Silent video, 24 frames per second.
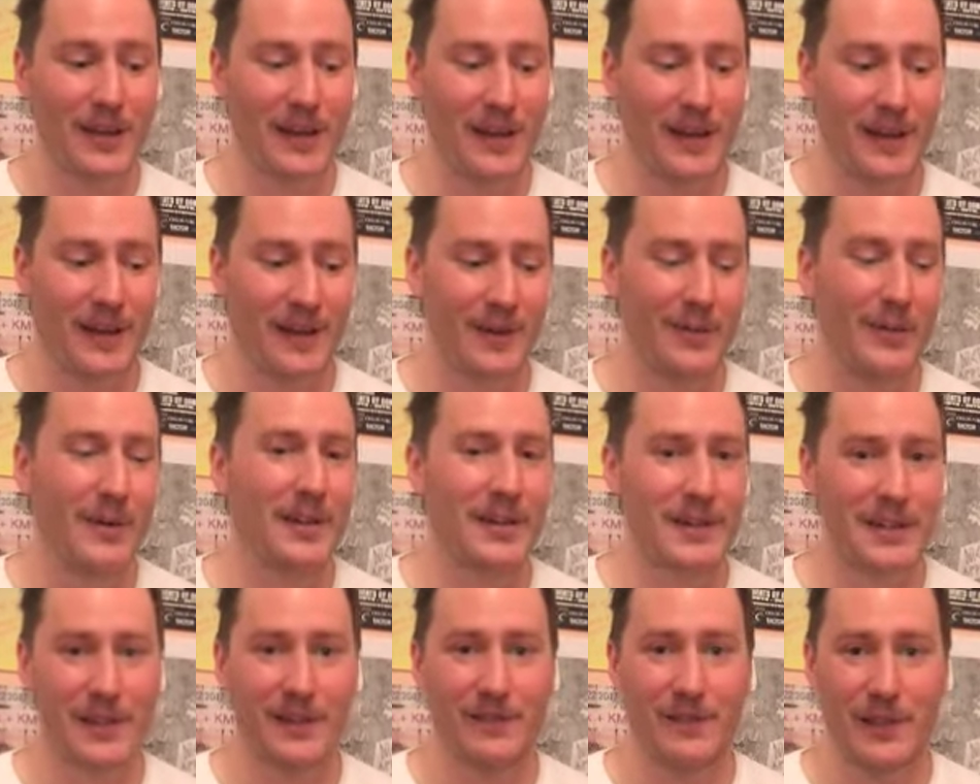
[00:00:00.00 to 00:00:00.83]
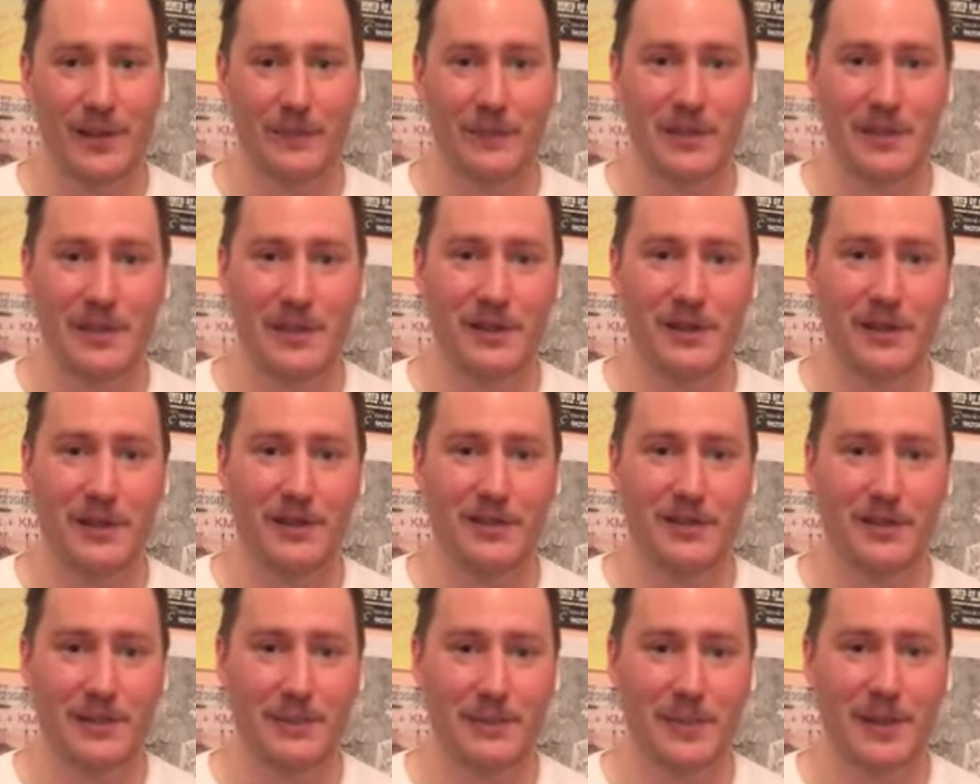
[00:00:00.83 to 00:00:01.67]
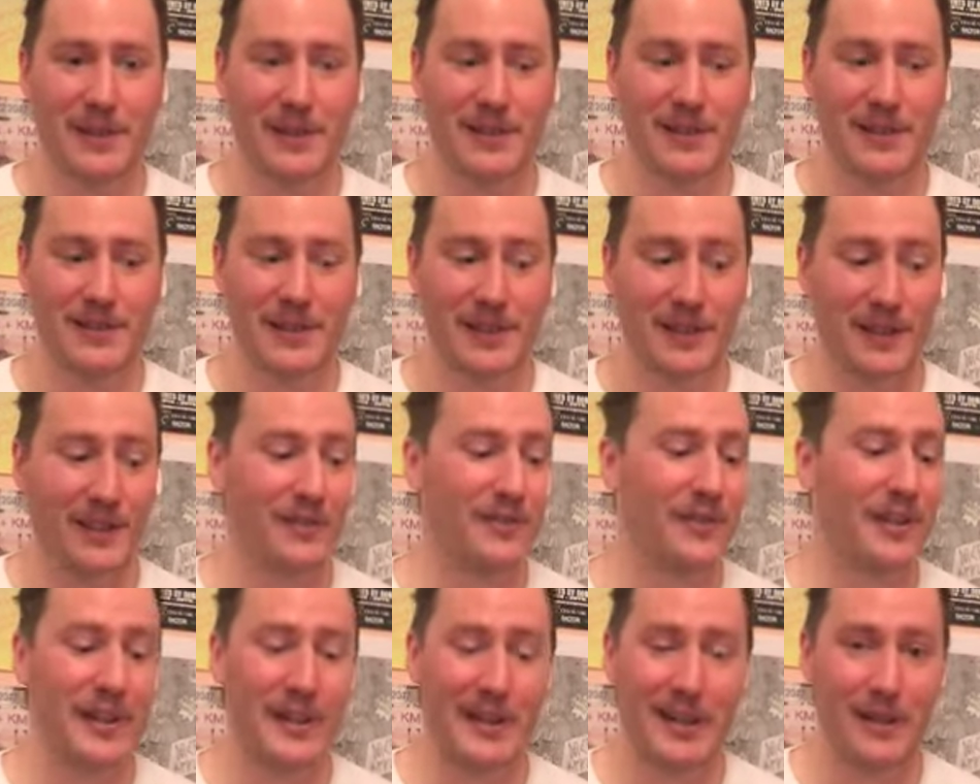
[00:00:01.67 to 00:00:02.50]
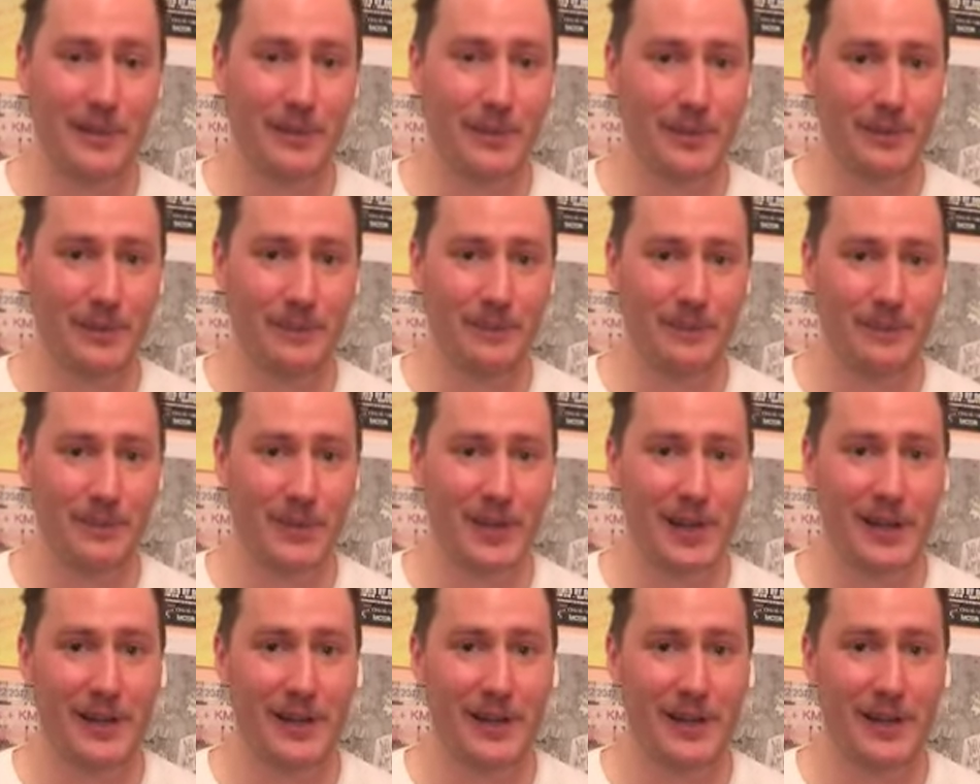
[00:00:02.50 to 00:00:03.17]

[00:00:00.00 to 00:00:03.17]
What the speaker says: and I wanted to give them a shout out just because I love that album,